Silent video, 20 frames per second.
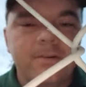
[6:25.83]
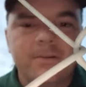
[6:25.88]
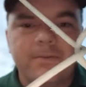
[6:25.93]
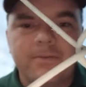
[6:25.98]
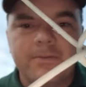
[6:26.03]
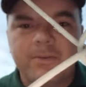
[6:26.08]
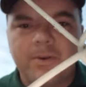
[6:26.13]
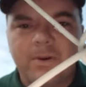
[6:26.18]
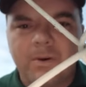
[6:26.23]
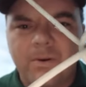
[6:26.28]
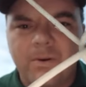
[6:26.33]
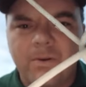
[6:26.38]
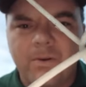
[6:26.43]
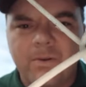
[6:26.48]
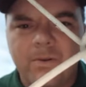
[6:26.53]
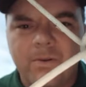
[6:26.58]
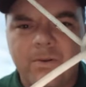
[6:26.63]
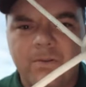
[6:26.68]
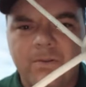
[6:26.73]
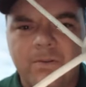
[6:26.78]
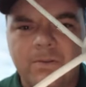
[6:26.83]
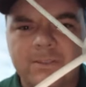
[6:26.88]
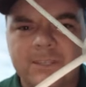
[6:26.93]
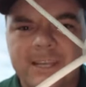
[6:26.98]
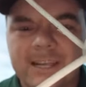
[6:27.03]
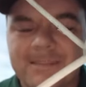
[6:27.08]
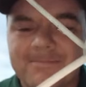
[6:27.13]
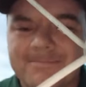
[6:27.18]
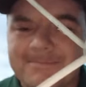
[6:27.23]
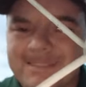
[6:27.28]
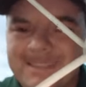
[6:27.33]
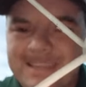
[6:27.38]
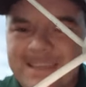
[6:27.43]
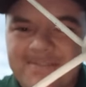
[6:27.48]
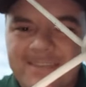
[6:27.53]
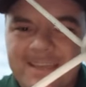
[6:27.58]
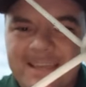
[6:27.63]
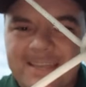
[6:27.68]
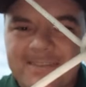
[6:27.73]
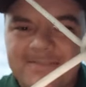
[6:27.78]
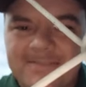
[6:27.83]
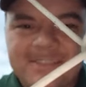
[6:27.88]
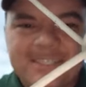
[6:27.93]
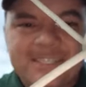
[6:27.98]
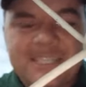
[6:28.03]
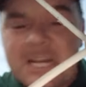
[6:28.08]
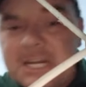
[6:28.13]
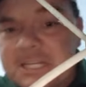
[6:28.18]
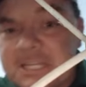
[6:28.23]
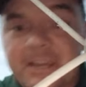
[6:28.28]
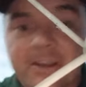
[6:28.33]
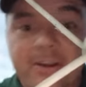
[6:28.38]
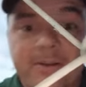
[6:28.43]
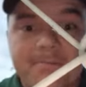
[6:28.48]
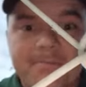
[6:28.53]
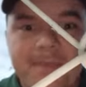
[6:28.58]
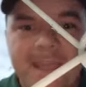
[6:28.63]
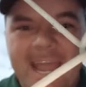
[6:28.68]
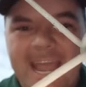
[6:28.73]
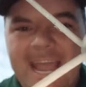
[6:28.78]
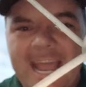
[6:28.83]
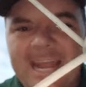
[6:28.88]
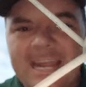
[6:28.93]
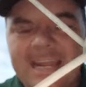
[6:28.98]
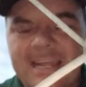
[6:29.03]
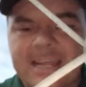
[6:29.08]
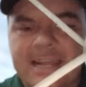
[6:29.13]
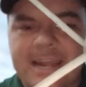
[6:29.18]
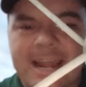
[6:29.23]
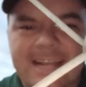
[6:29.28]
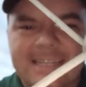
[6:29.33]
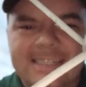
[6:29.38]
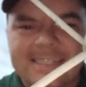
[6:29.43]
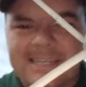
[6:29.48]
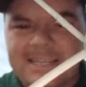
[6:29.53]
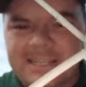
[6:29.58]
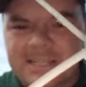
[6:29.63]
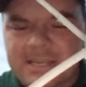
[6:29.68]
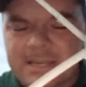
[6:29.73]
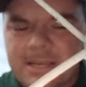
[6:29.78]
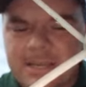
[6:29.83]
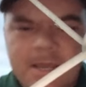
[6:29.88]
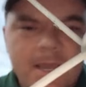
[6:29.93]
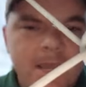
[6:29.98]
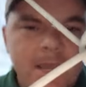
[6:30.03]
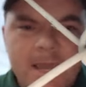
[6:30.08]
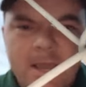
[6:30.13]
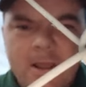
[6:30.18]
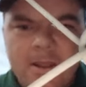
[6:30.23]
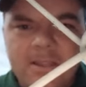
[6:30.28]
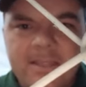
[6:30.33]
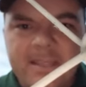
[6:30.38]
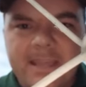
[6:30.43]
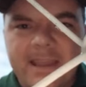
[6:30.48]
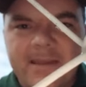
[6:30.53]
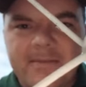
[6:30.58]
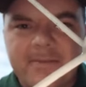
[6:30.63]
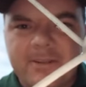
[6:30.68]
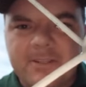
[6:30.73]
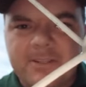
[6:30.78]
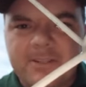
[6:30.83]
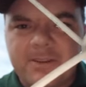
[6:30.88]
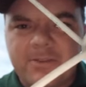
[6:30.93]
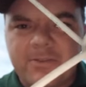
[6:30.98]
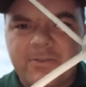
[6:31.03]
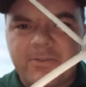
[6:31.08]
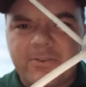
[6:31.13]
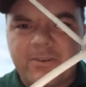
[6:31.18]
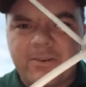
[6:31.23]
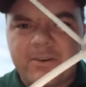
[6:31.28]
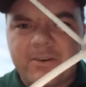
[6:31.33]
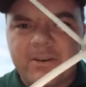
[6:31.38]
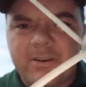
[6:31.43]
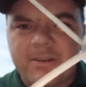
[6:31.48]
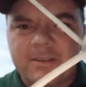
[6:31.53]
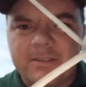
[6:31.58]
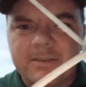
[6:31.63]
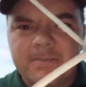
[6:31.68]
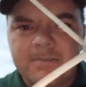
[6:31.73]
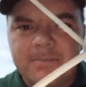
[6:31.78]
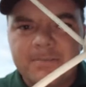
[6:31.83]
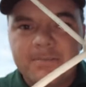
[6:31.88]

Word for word: through the holes, and if they get them stuck, they're gonna panic and accidentally damage their trunks.